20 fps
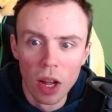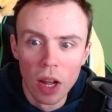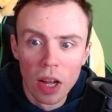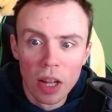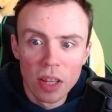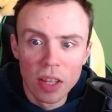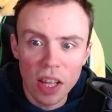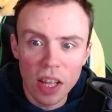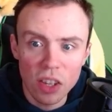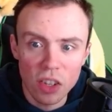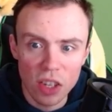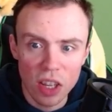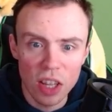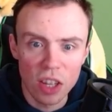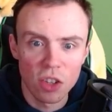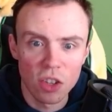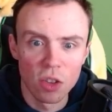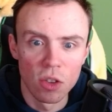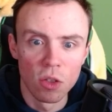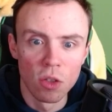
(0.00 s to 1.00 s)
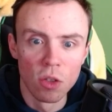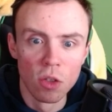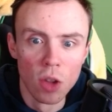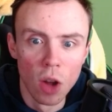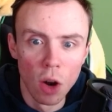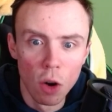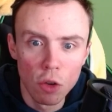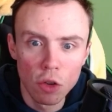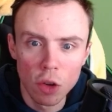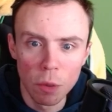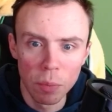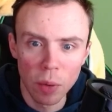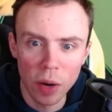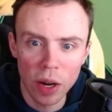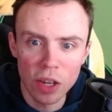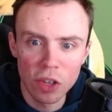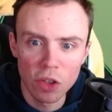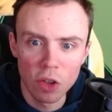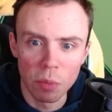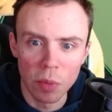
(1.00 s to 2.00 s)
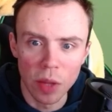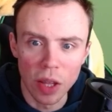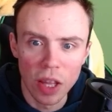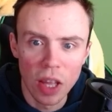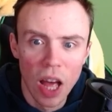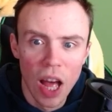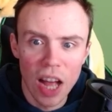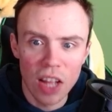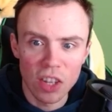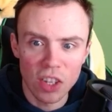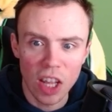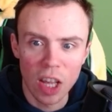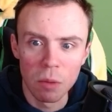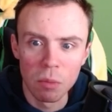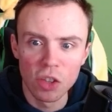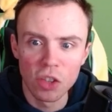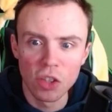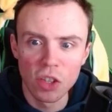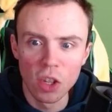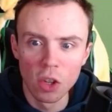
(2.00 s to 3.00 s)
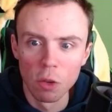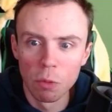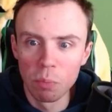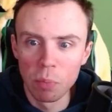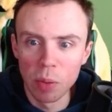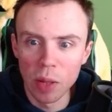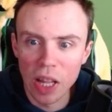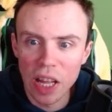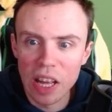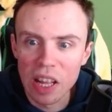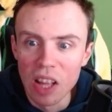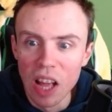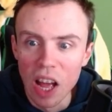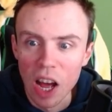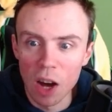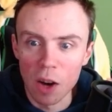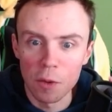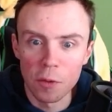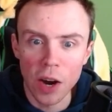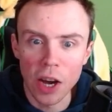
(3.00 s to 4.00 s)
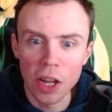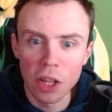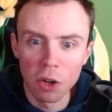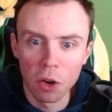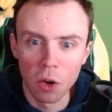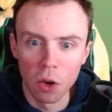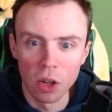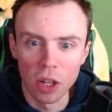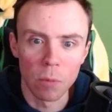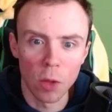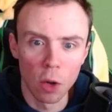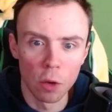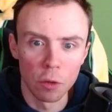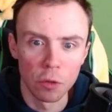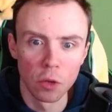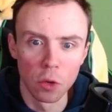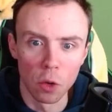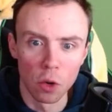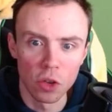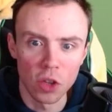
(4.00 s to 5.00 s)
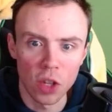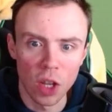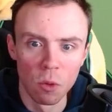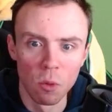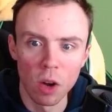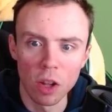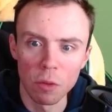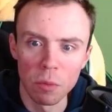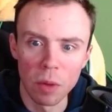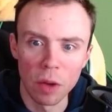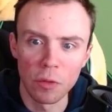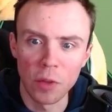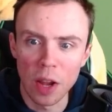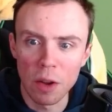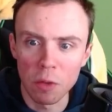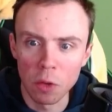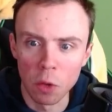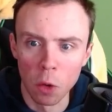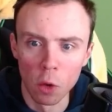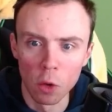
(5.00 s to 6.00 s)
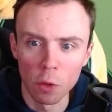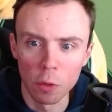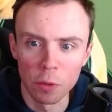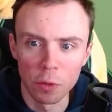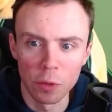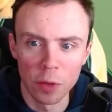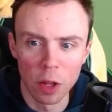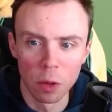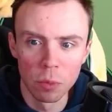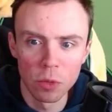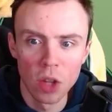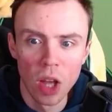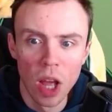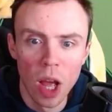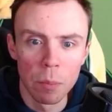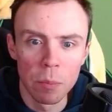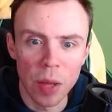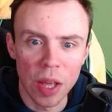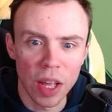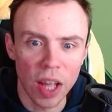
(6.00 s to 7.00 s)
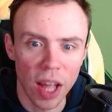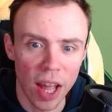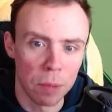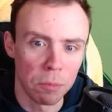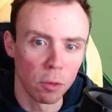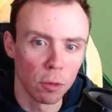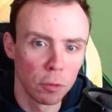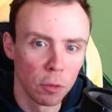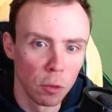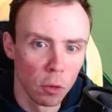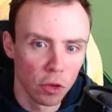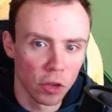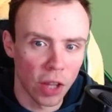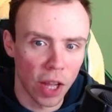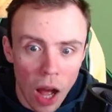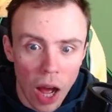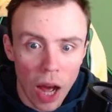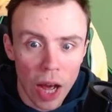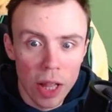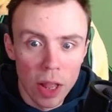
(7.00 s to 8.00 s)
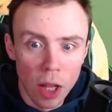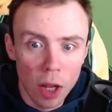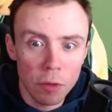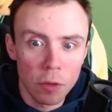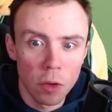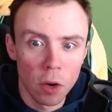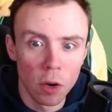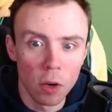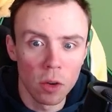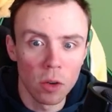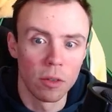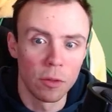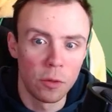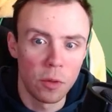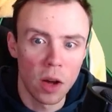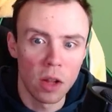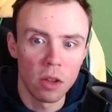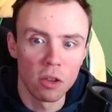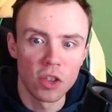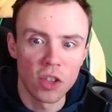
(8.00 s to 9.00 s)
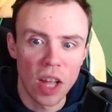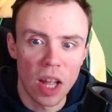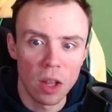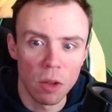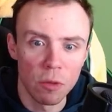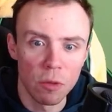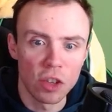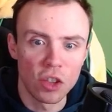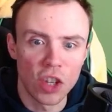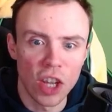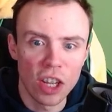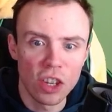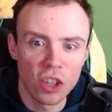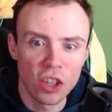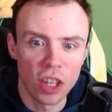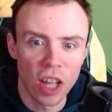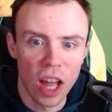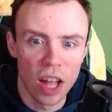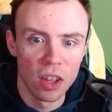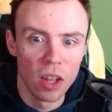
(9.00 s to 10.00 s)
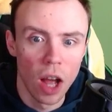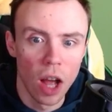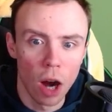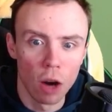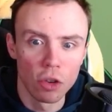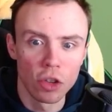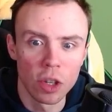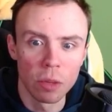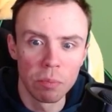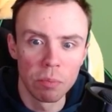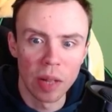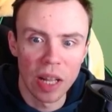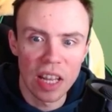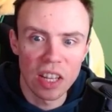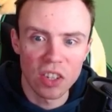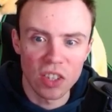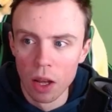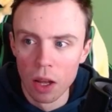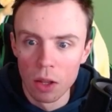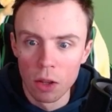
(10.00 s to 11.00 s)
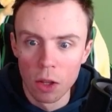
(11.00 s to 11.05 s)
This is no surprise to me, as Amy Steele played a final girl of sorts in one of my favorite horror films, being April Fool's Day. I loved her final standoff with Jason and how she plays it.